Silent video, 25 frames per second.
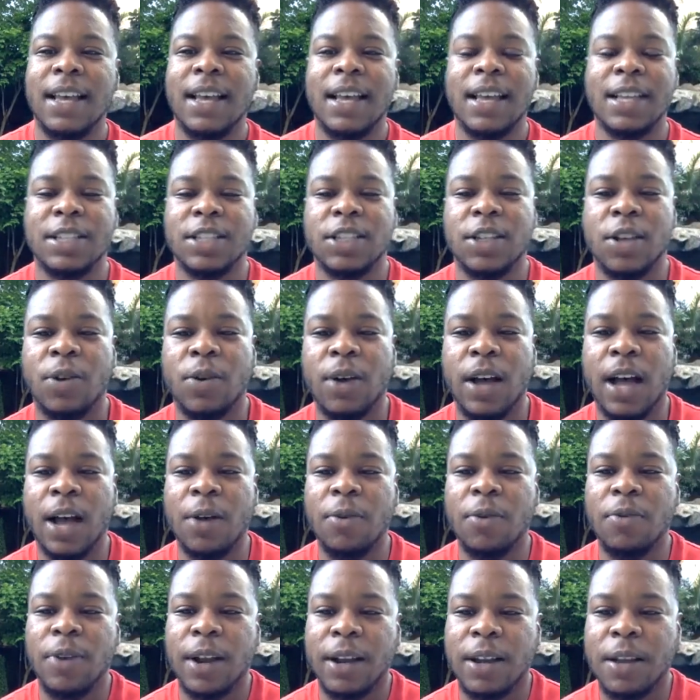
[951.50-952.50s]
And so I
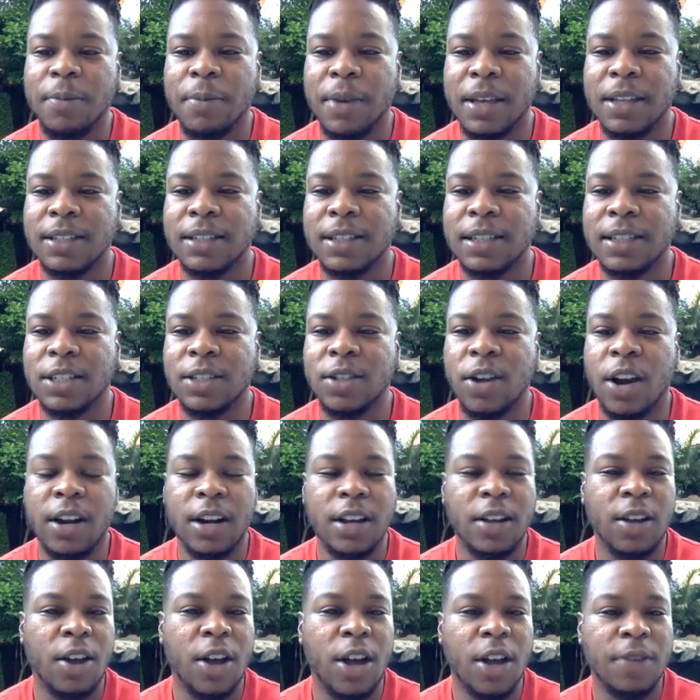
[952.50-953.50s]
would recommend just
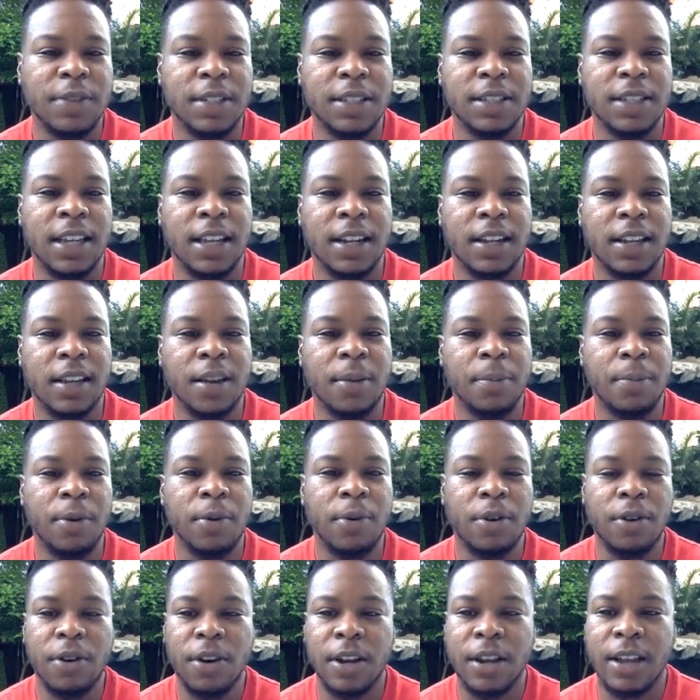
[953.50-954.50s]
starting off, just getting a
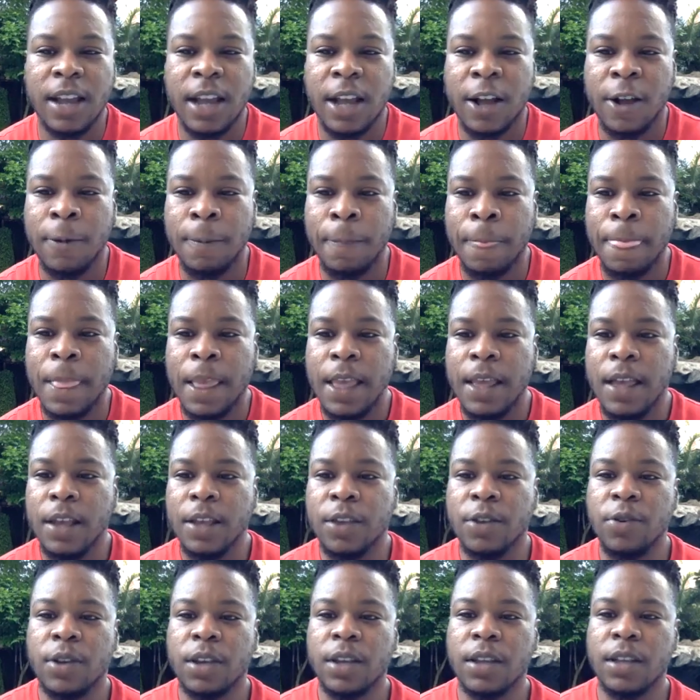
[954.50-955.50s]
broker account.
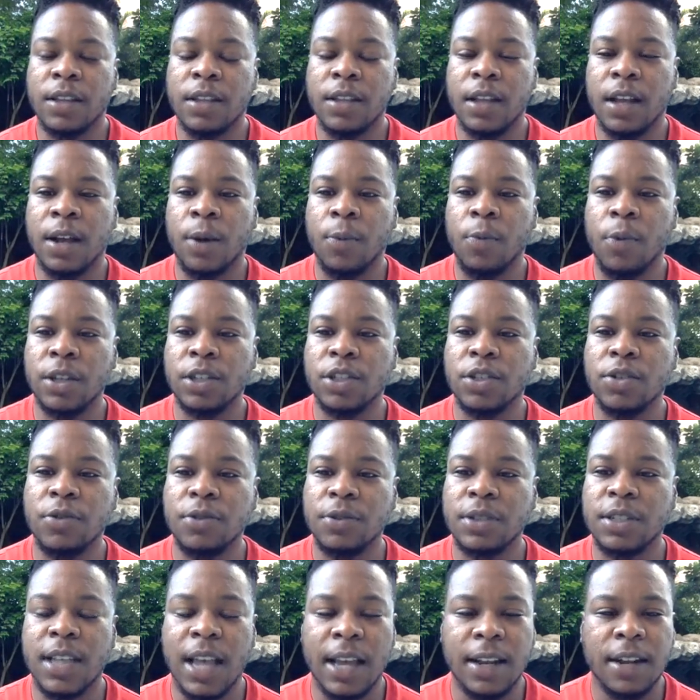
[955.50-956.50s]
You can, once
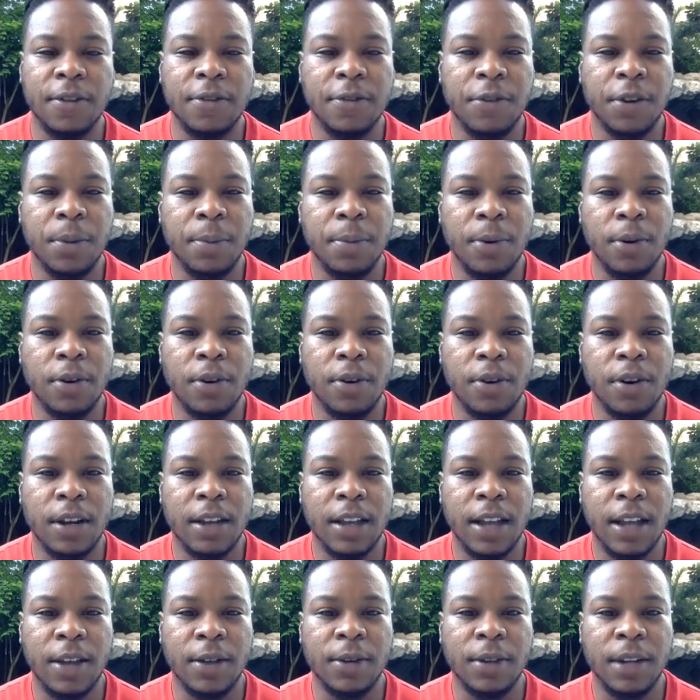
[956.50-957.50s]
you sign up for the broker
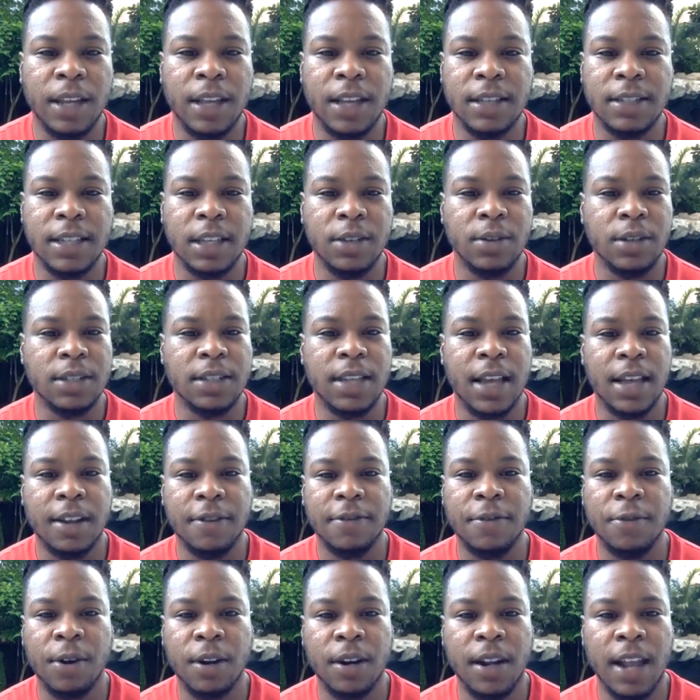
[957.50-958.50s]
account, like I said, you can sign
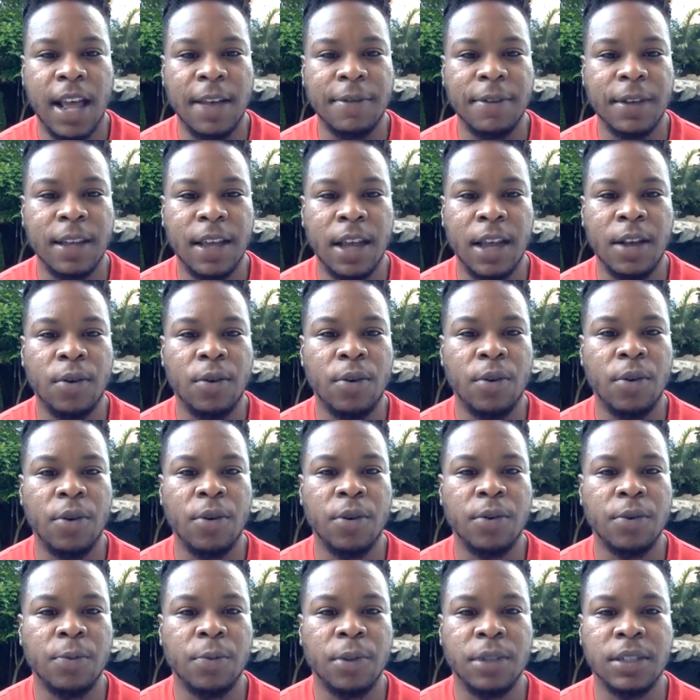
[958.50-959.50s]
up for a live account,
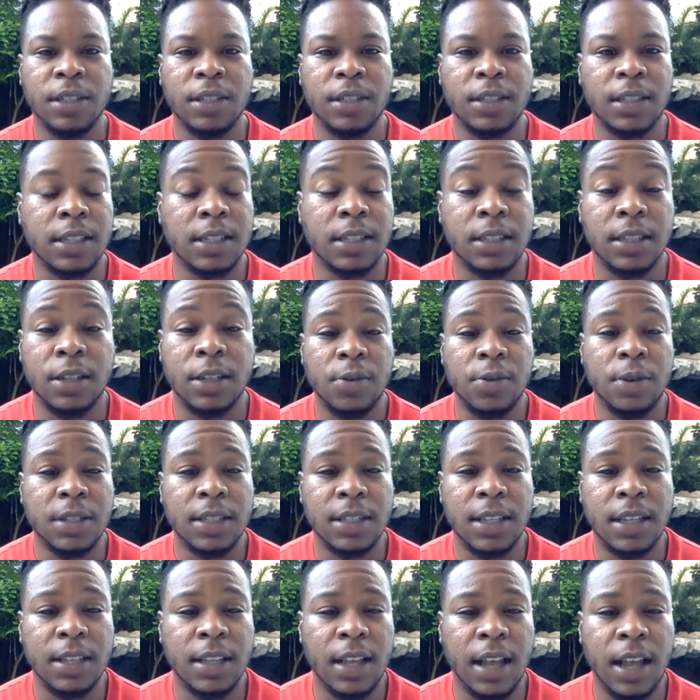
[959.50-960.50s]
which is as as
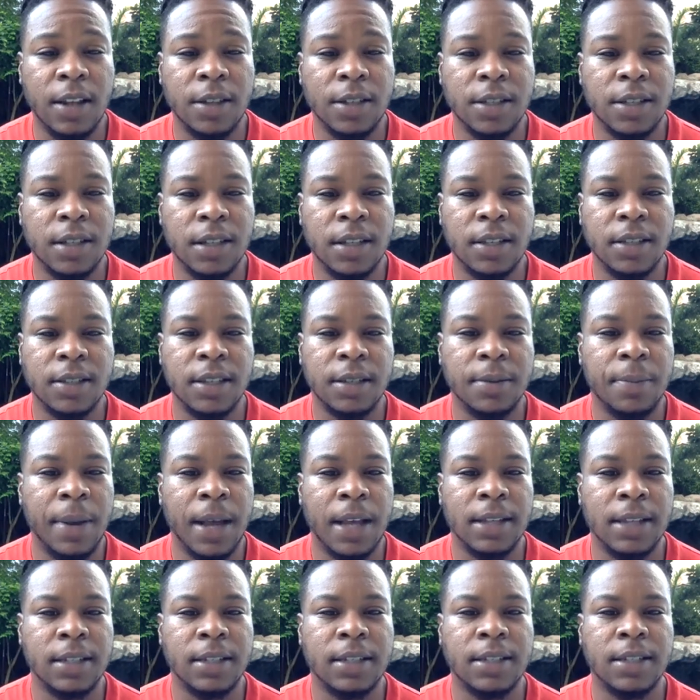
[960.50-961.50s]
$10 to
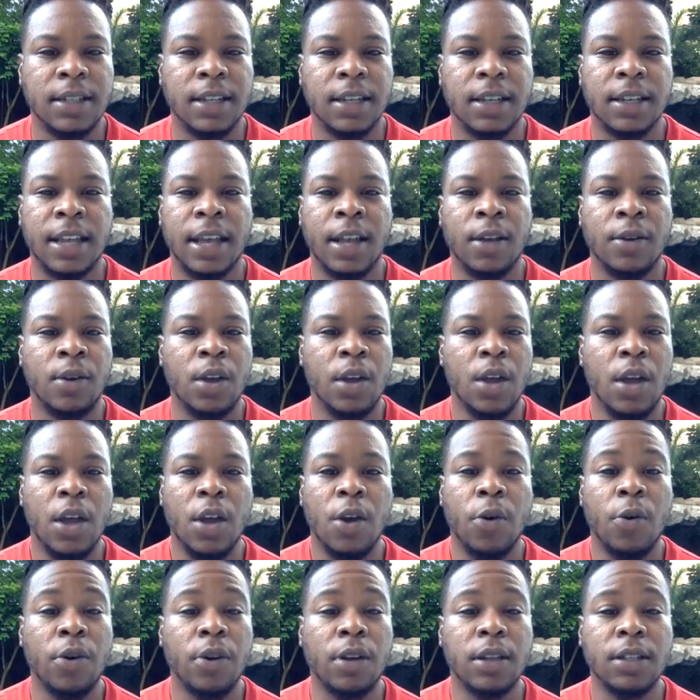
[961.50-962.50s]
deposit into the account,
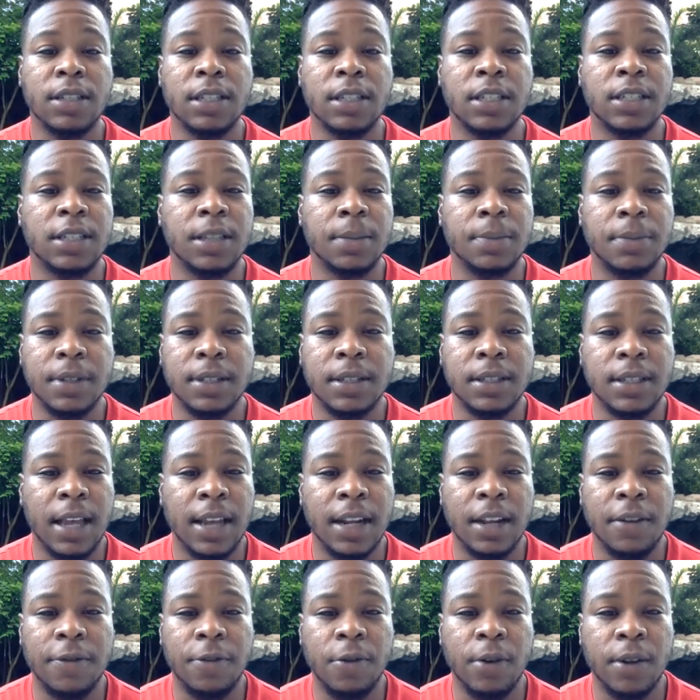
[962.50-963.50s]
or you can just simply
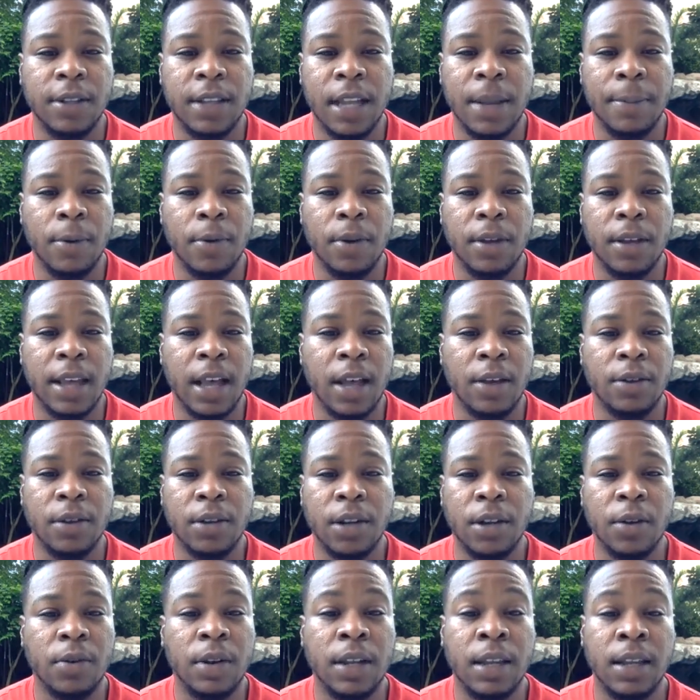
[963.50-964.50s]
sign up for a demo account.
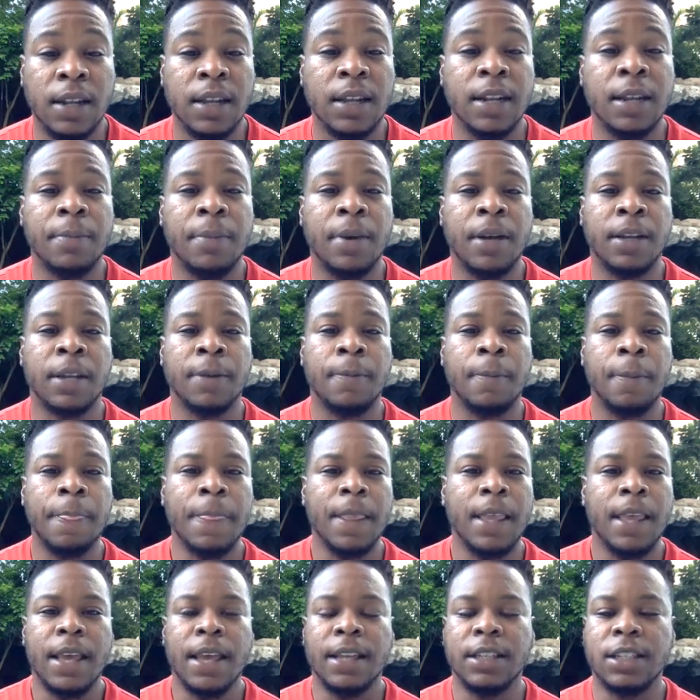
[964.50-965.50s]
You don't need any money,
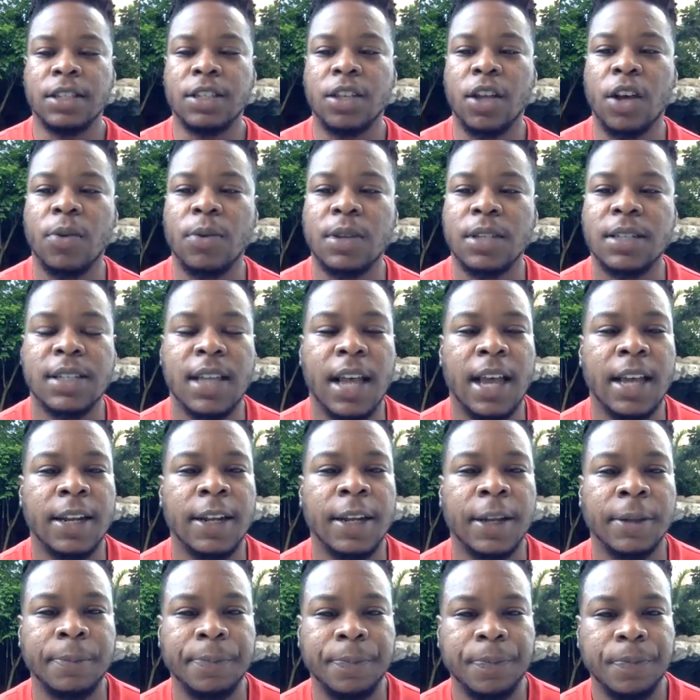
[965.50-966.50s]
and just go and sign
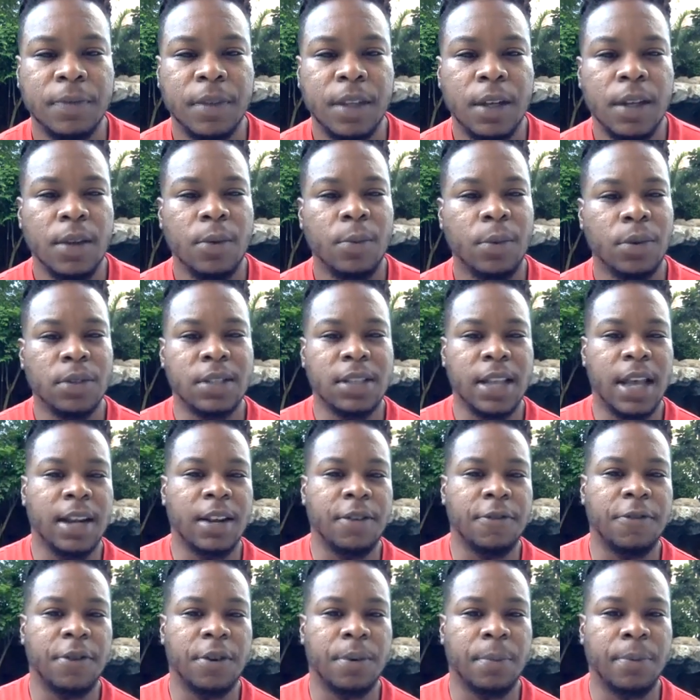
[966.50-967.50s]
up. When you sign
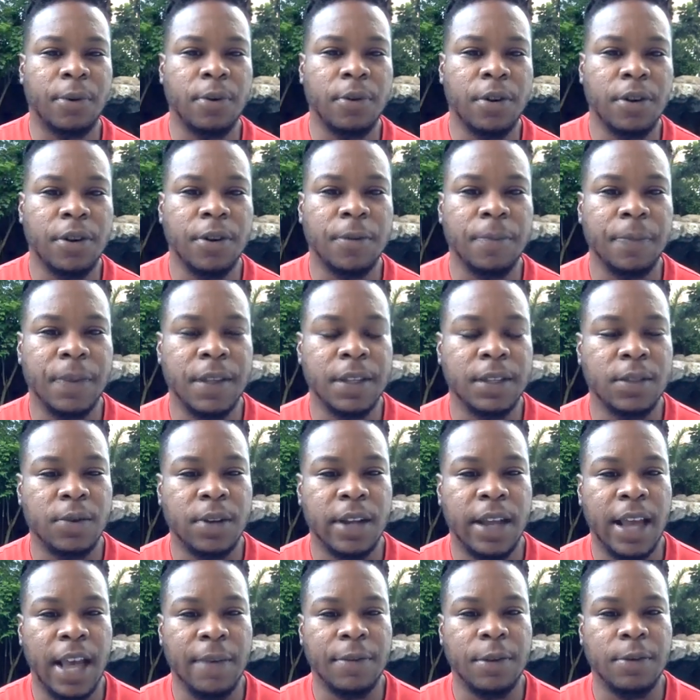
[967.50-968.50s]
up for the broker, it's
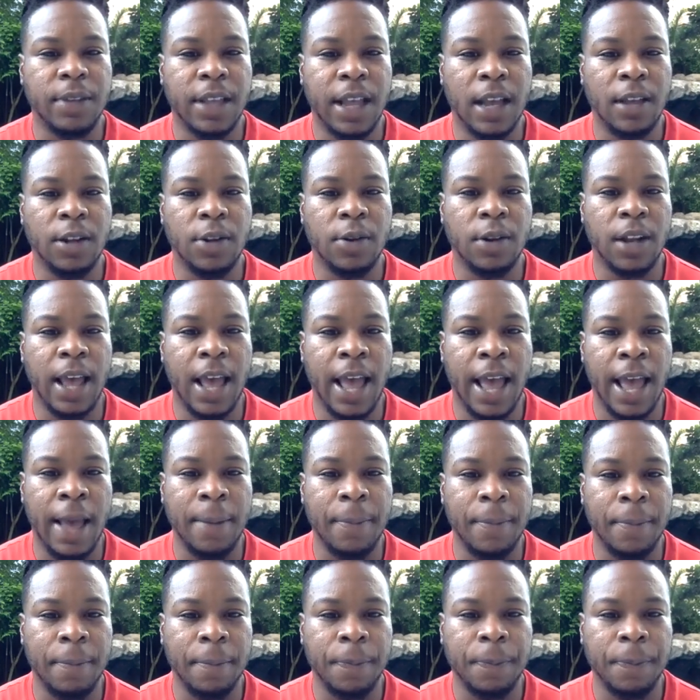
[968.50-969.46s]
going to have you download an app.